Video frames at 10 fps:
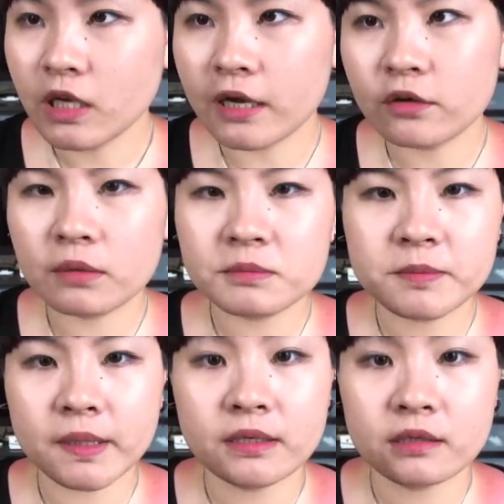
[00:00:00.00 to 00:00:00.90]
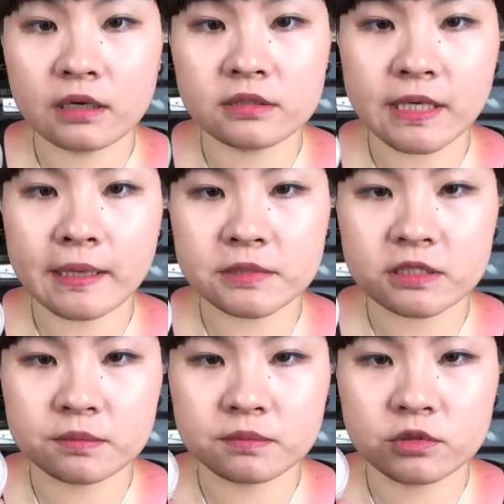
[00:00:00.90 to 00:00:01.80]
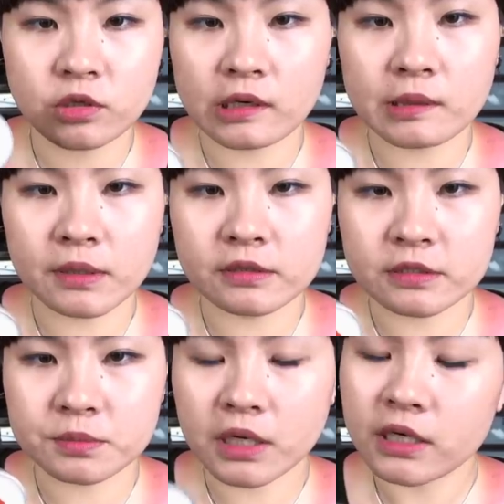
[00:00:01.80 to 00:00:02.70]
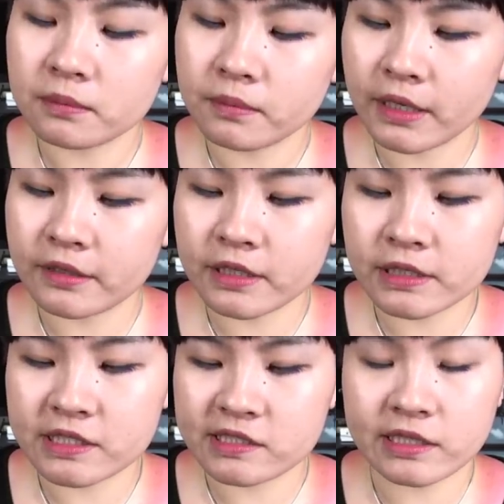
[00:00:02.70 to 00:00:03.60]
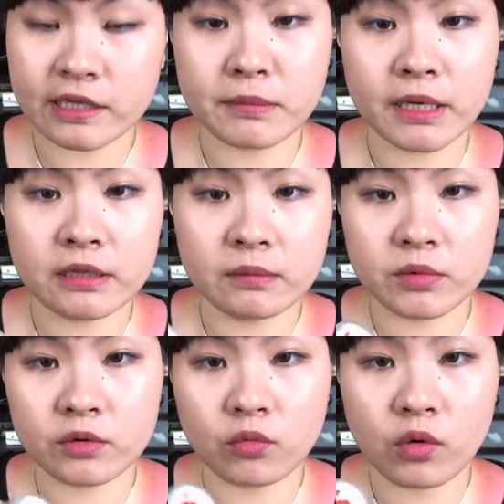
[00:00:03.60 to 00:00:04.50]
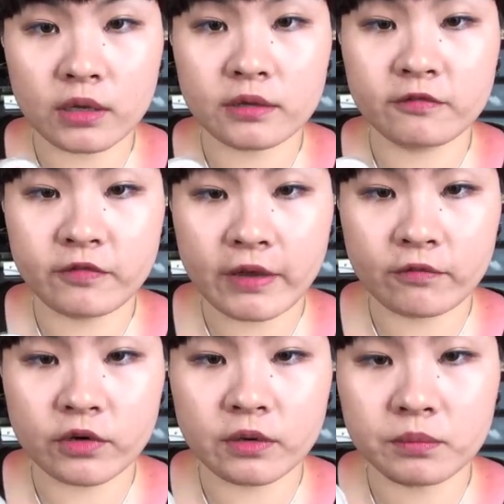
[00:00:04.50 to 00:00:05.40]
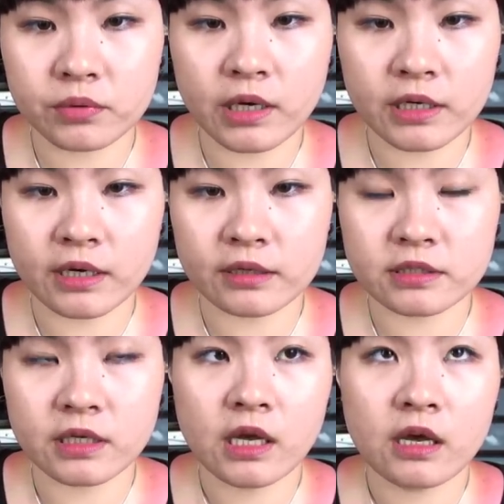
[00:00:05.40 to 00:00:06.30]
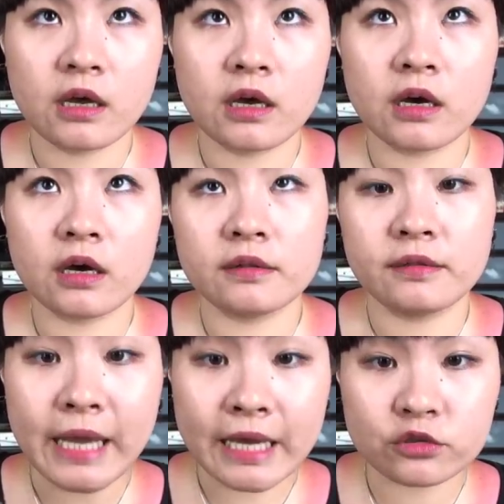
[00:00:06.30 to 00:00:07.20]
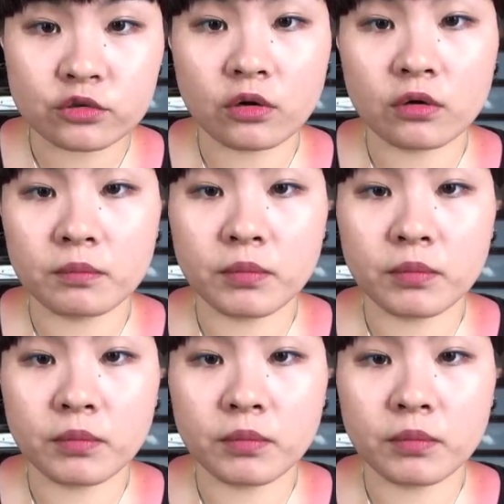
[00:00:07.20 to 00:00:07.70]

I know I'm spending a lot of time just talking about this product, but I think this is like my number one favorite product, uh, natural,